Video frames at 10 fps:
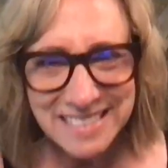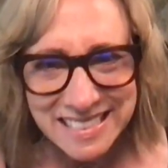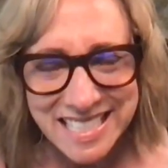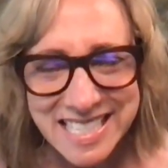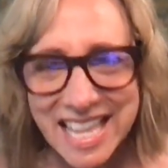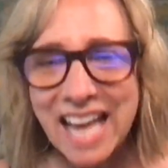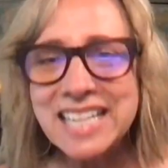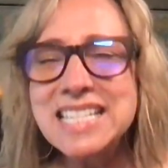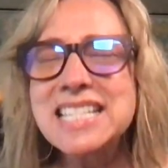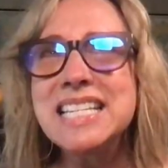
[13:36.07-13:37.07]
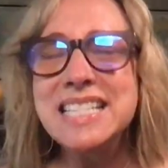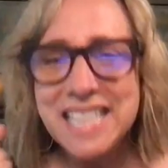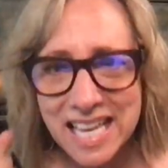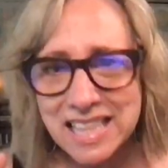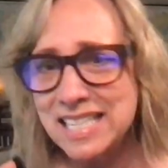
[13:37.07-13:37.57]
because that is the
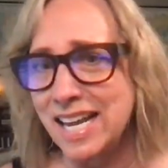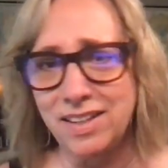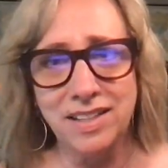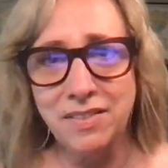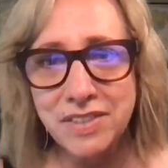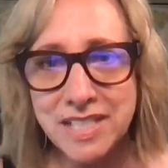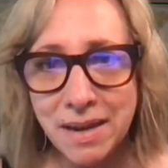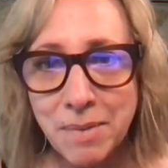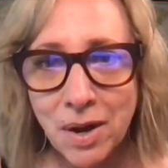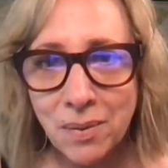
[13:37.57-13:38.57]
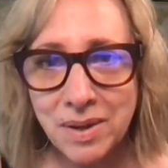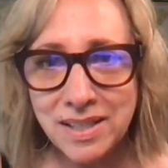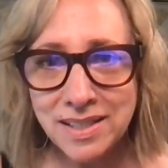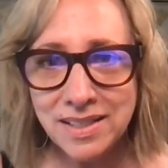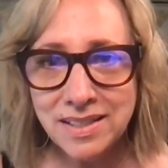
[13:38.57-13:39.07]
death knell of a demo.
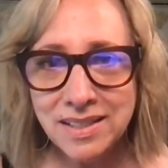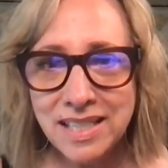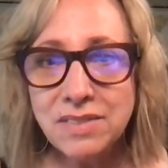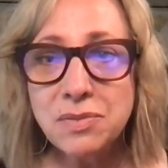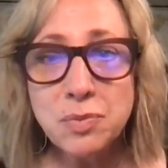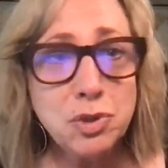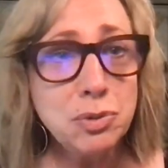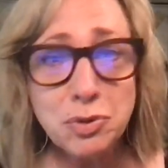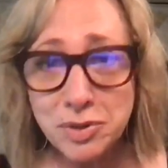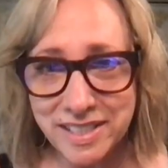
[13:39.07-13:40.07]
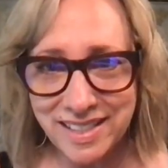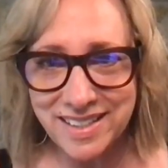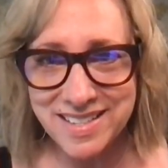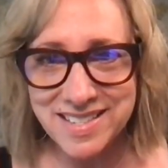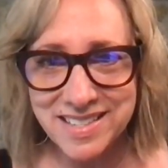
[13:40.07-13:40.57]
It truly
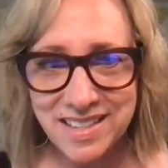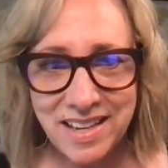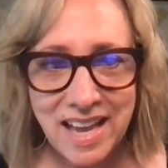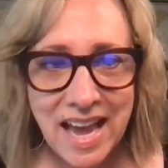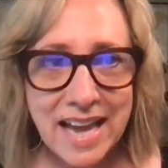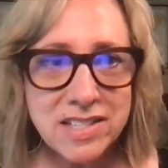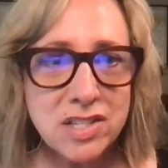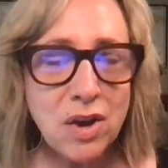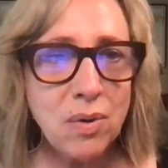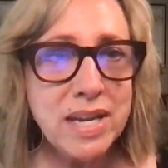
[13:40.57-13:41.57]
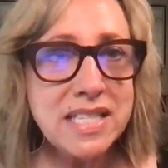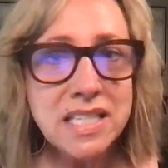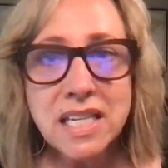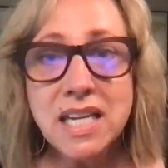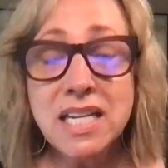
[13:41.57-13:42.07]
is. And so it's a
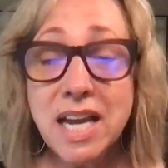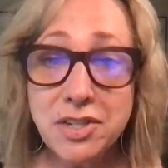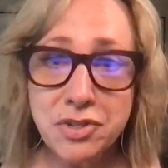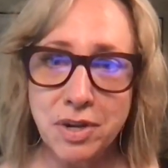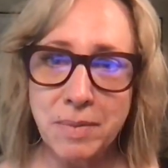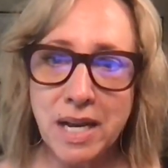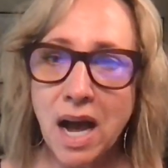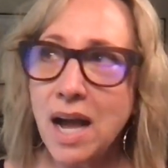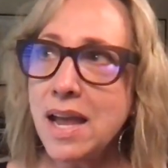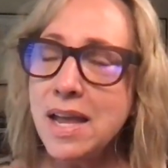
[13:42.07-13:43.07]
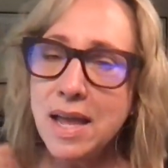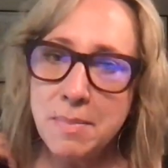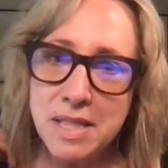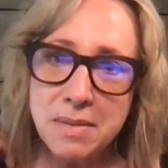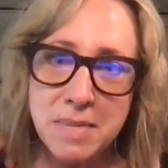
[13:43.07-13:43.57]
conundrum. And I am
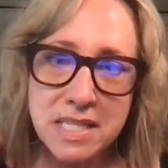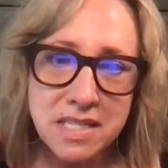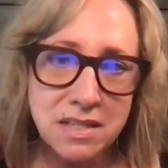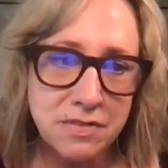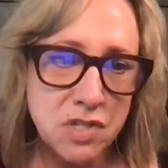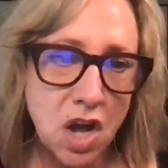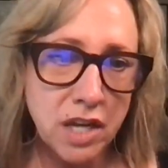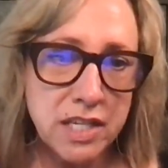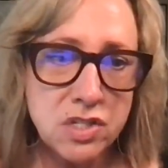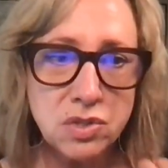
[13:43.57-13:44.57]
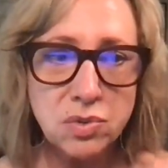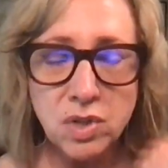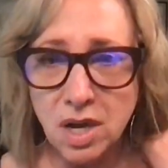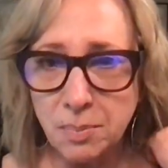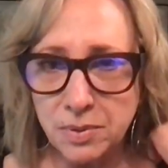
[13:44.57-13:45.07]
in the midst of talking to a
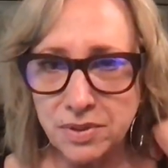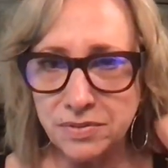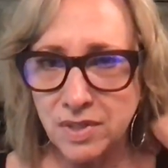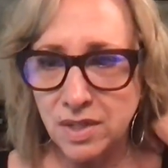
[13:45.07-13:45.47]
couple of